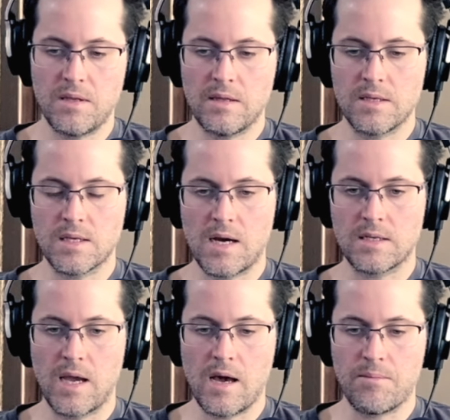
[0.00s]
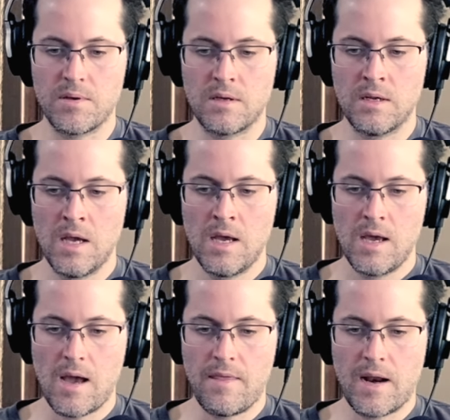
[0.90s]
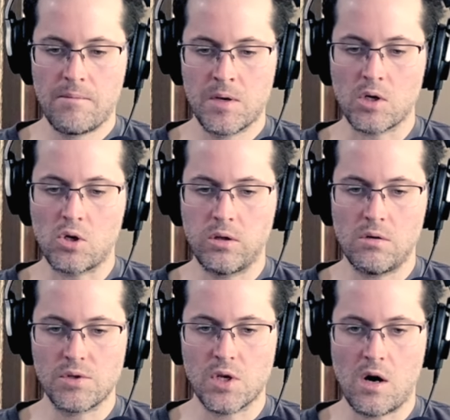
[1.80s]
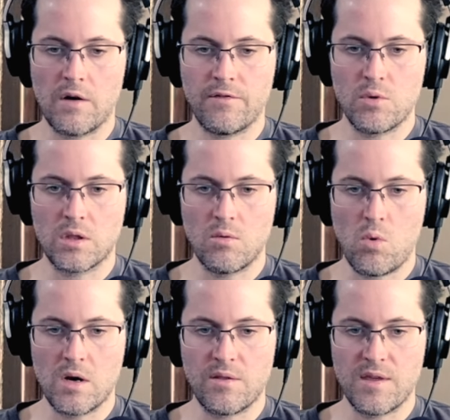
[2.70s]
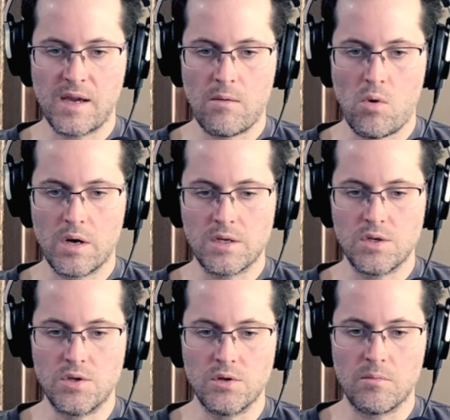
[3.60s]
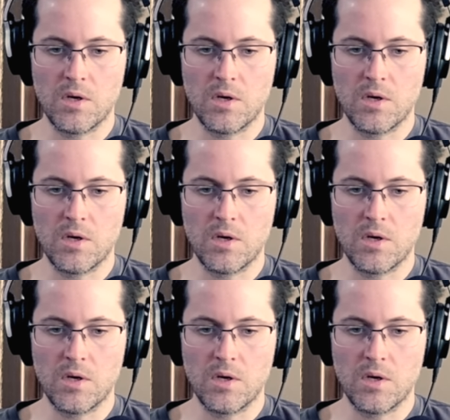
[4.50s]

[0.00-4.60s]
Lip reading: that this got to happen. And then I'm going to close off with the one thing I wanted to do. I'm going to